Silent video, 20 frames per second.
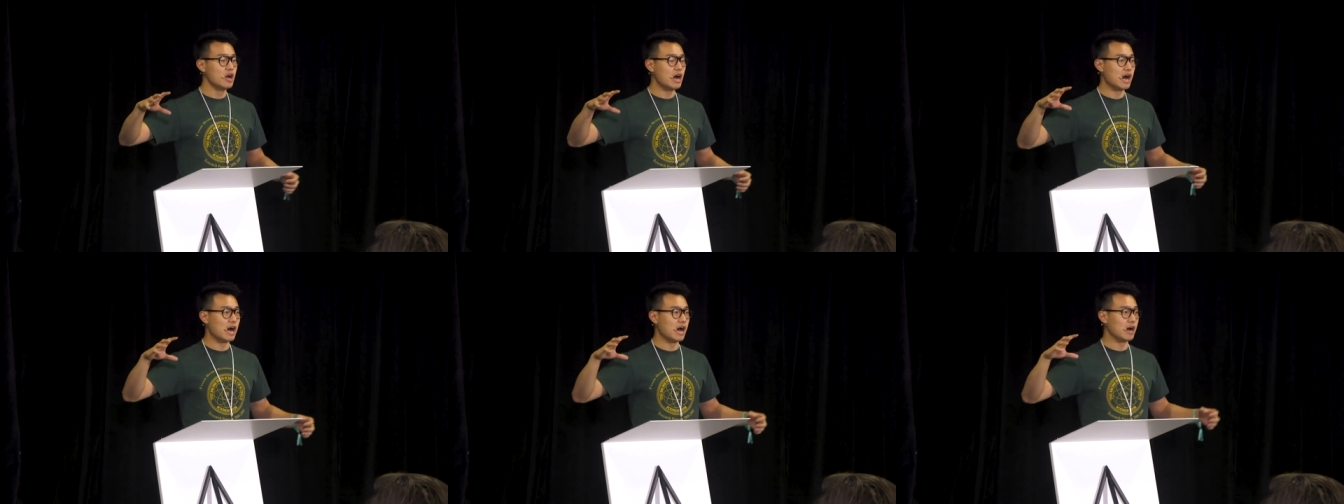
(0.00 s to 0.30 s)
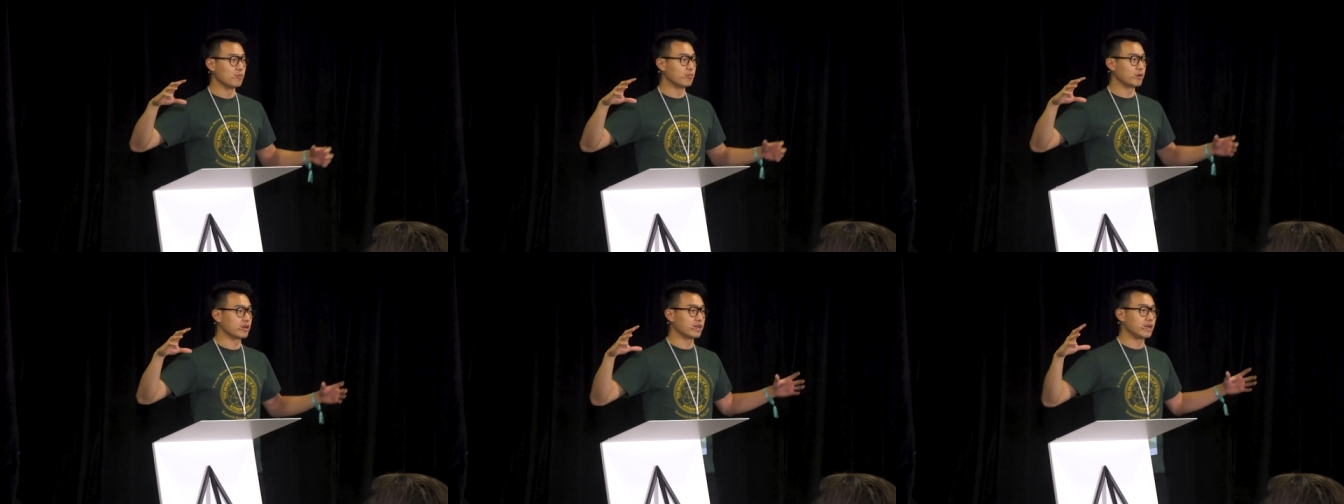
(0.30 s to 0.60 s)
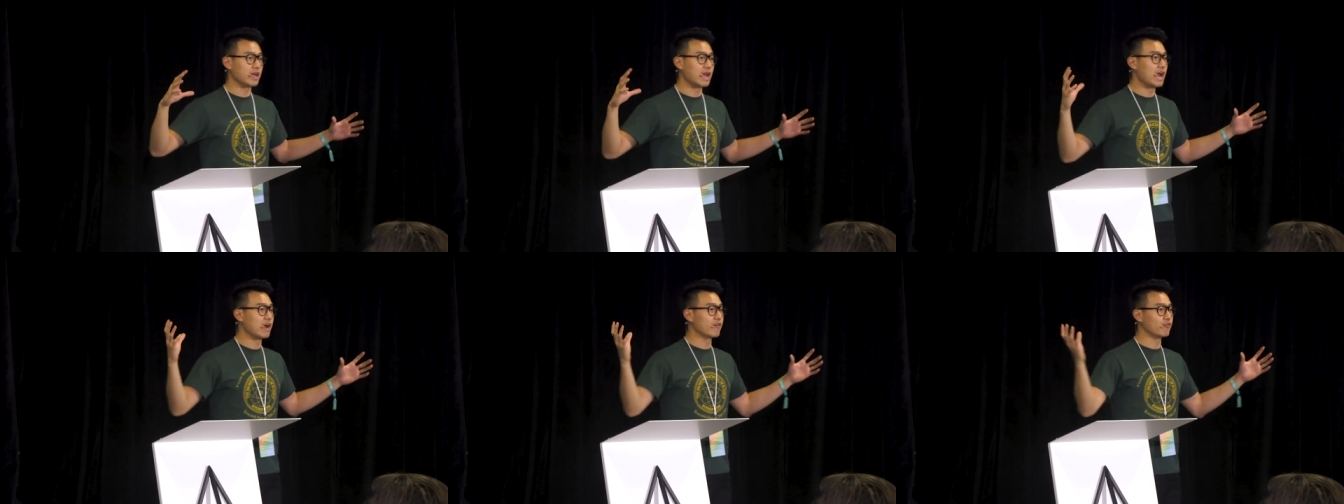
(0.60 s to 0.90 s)
uh,
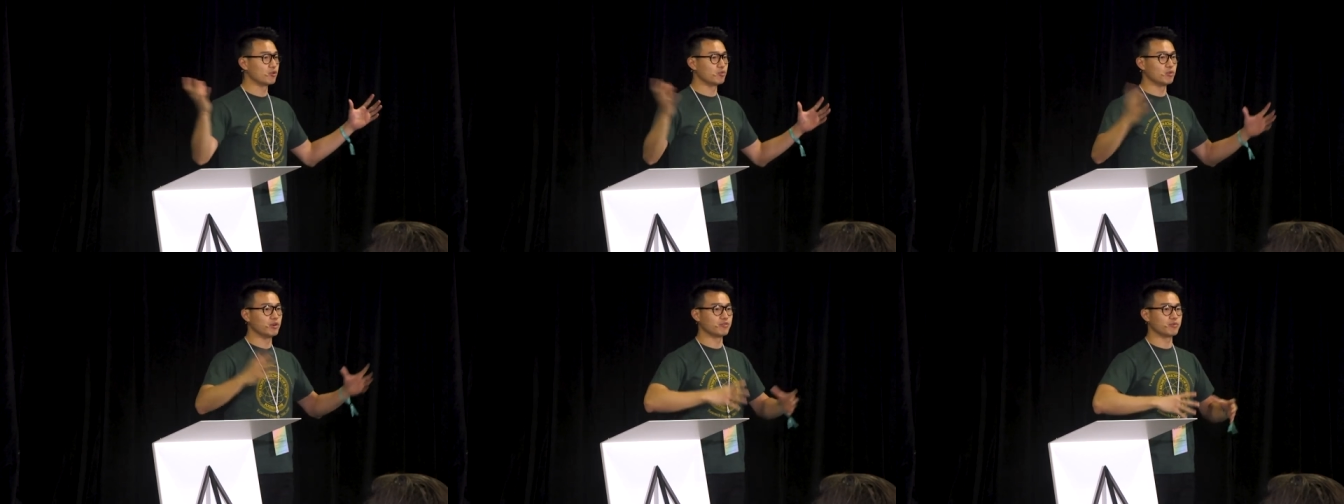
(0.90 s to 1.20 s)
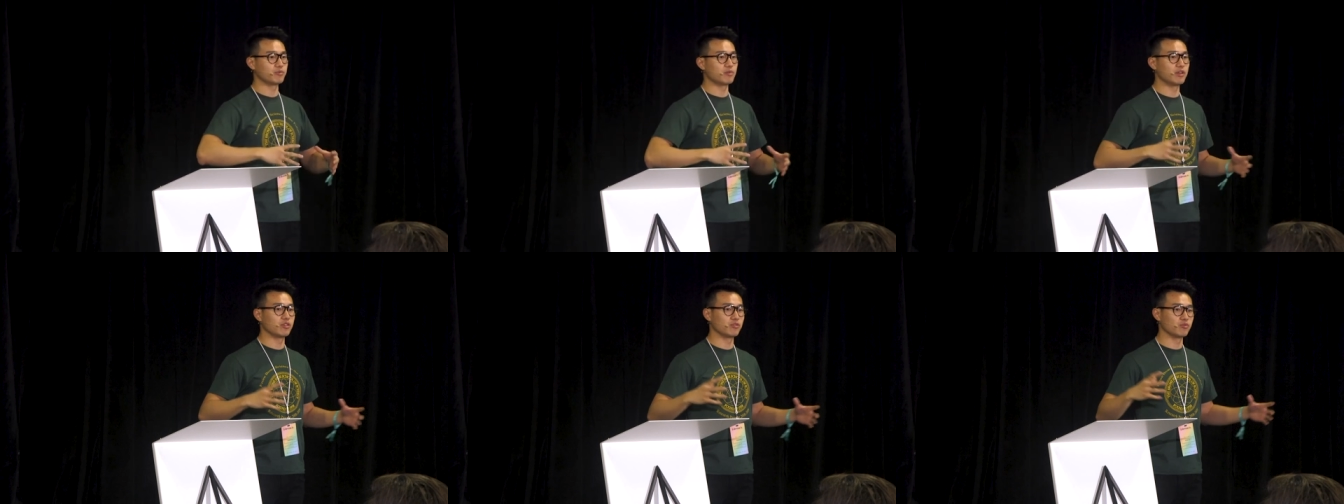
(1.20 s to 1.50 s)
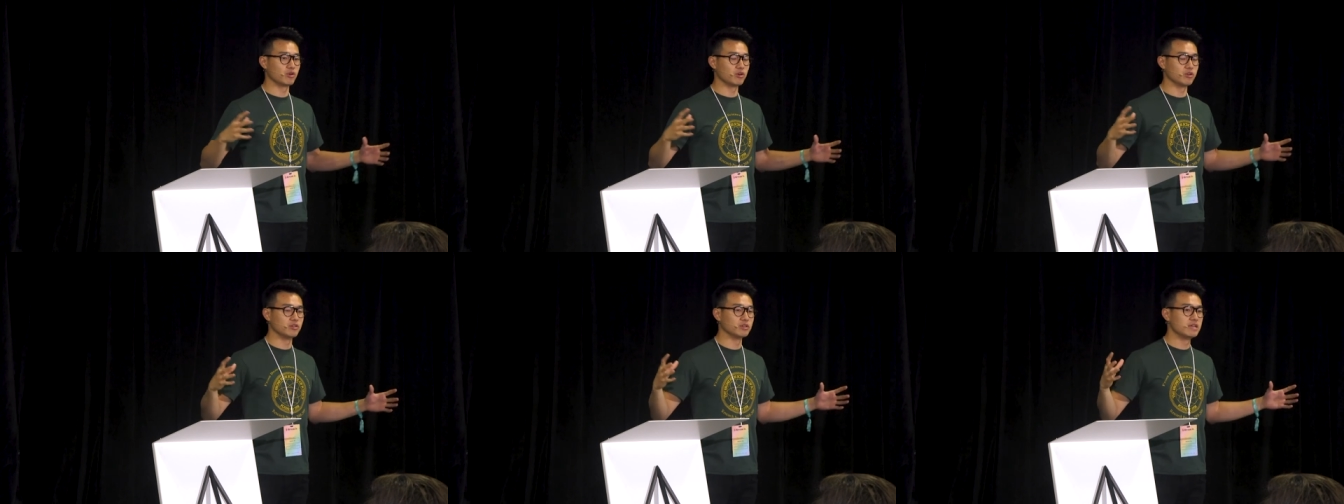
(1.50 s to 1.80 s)
bringing everyone from around the
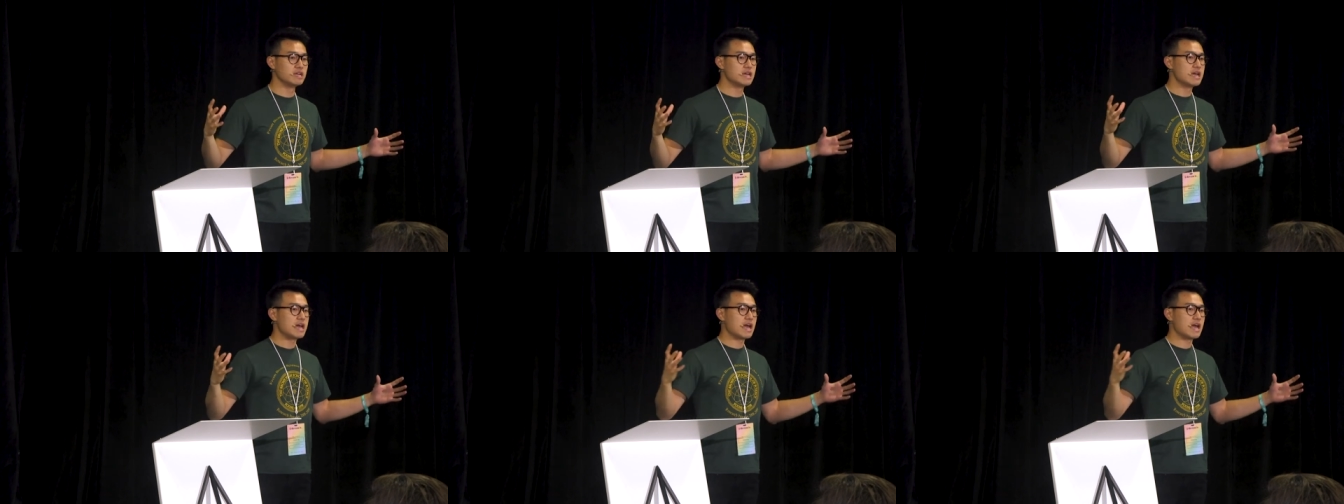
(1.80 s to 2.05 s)
world,